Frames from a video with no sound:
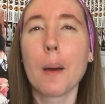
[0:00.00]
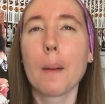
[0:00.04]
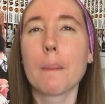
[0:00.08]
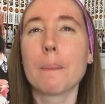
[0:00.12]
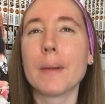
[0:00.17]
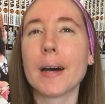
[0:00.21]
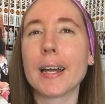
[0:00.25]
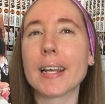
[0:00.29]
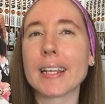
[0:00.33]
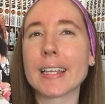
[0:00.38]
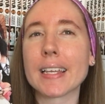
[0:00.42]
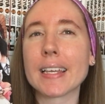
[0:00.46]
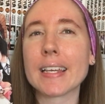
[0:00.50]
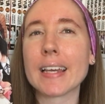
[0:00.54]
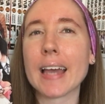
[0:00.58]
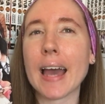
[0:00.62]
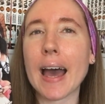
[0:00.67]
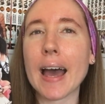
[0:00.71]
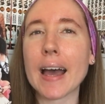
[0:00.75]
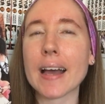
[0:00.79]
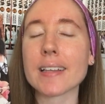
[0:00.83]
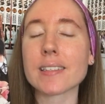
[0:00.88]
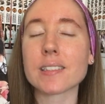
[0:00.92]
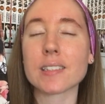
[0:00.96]
but he
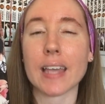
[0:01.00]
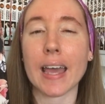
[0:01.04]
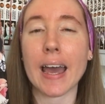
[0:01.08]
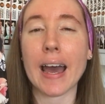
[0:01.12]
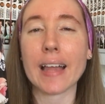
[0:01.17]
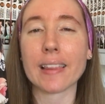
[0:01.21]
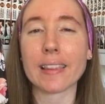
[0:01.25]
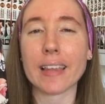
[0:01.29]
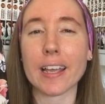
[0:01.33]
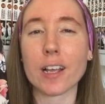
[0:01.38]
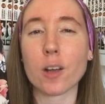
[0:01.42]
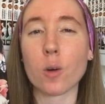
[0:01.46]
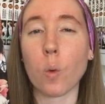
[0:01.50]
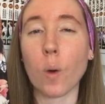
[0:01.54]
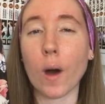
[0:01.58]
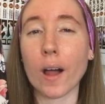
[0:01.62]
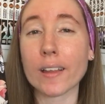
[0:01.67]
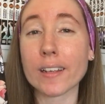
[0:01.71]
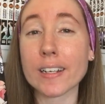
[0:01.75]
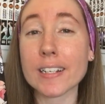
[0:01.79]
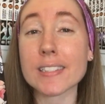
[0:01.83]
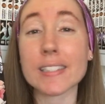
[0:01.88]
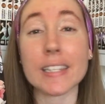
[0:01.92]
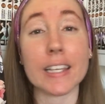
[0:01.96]
has cat-like
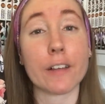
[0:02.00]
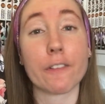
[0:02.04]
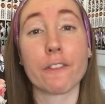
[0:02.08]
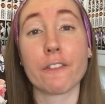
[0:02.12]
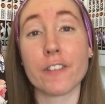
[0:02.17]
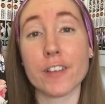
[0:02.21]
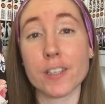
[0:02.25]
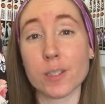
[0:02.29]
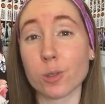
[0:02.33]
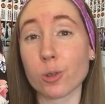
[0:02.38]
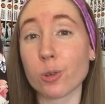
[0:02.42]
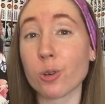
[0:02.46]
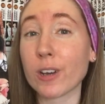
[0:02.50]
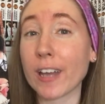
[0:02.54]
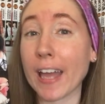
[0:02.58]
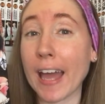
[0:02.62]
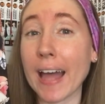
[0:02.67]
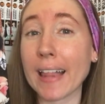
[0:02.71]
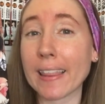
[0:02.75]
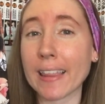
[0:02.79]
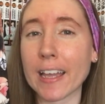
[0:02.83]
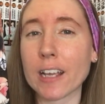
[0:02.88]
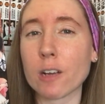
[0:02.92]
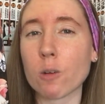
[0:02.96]
qualities, like physical
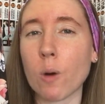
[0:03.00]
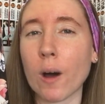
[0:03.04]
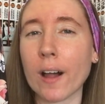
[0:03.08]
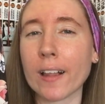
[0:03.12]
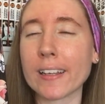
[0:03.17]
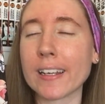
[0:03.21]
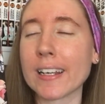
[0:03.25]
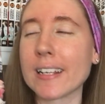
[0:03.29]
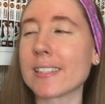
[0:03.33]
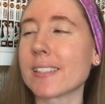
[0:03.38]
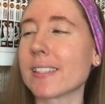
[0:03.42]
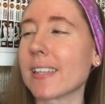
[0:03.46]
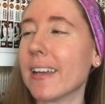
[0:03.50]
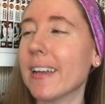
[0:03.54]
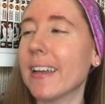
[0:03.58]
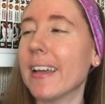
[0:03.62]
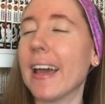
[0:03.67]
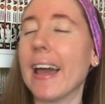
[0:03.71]
cat-like qualities,